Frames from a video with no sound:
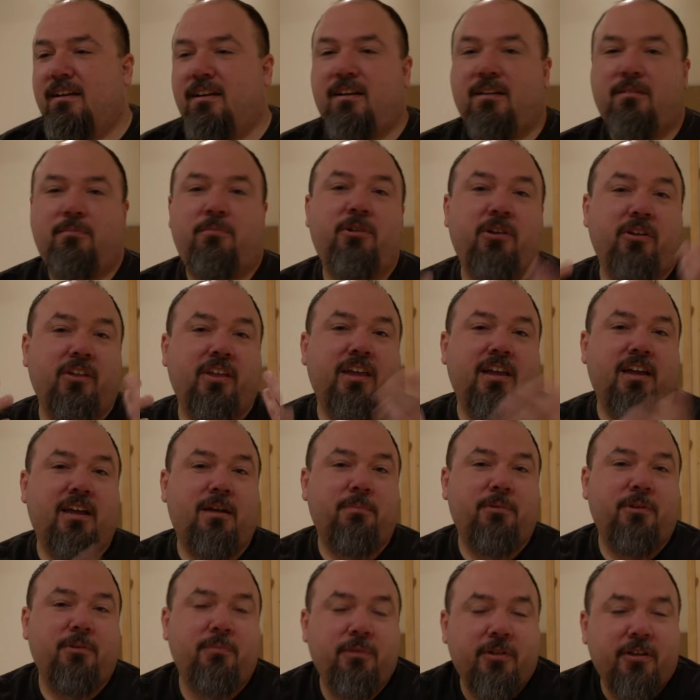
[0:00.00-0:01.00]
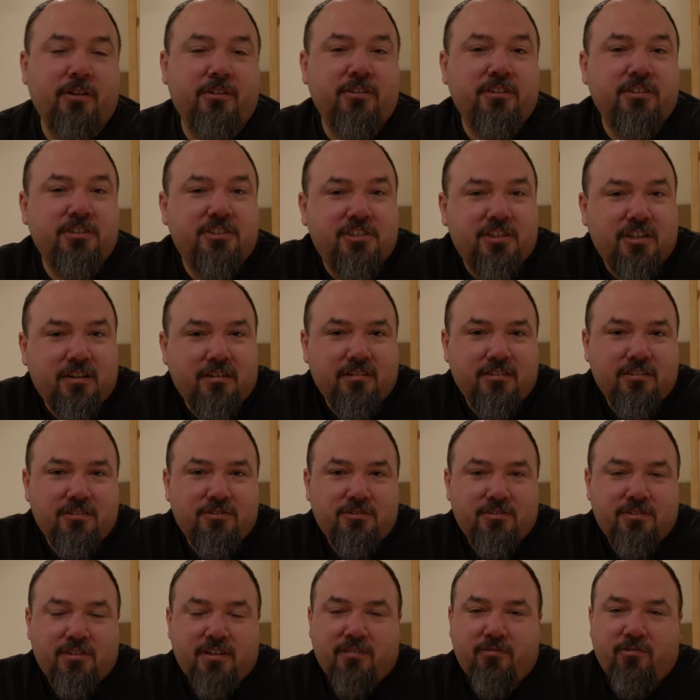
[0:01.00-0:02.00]
I'm really happy to be able to share
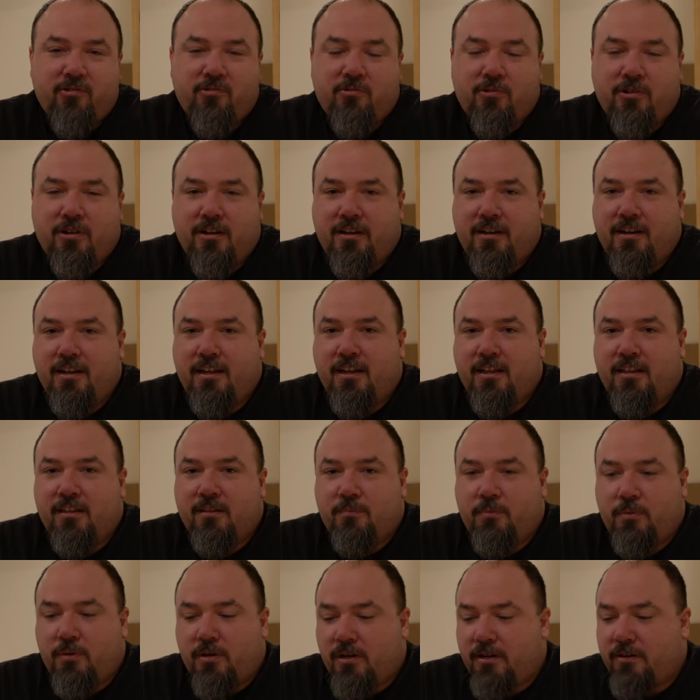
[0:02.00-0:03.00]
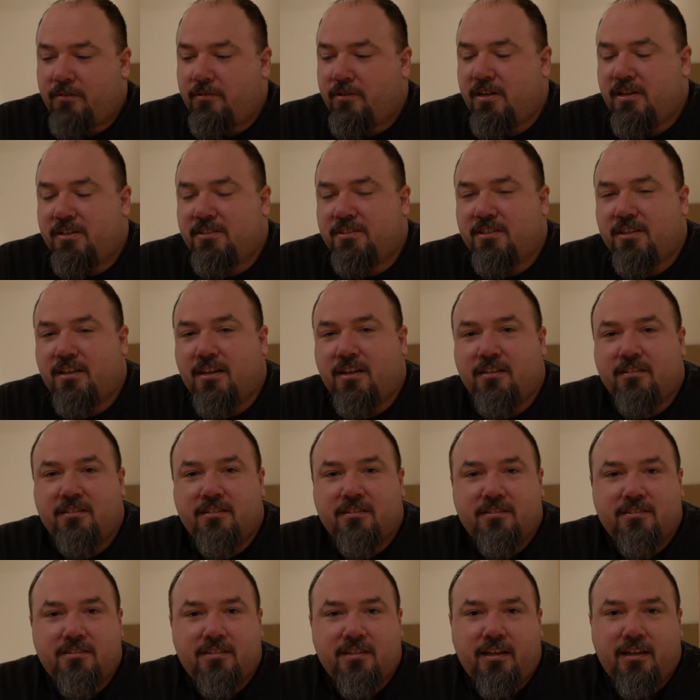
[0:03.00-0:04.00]
this with everyone and the progress on
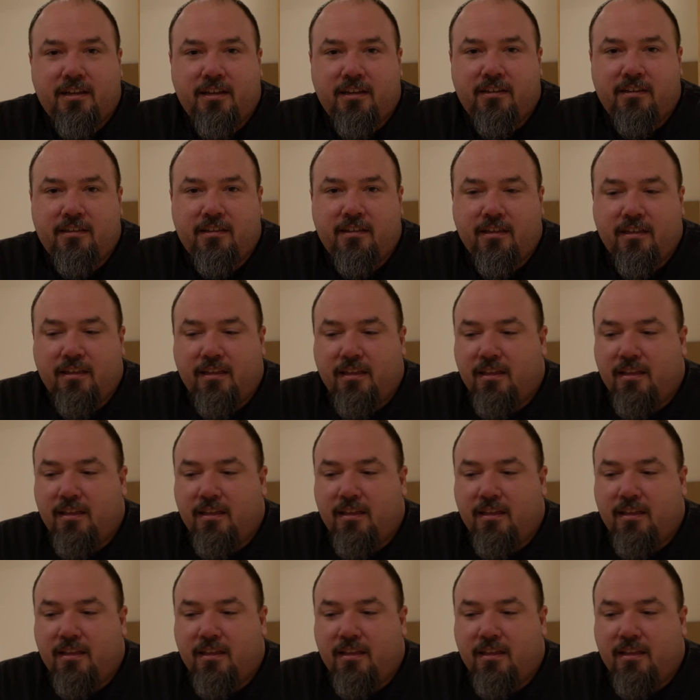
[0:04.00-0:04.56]
this tank.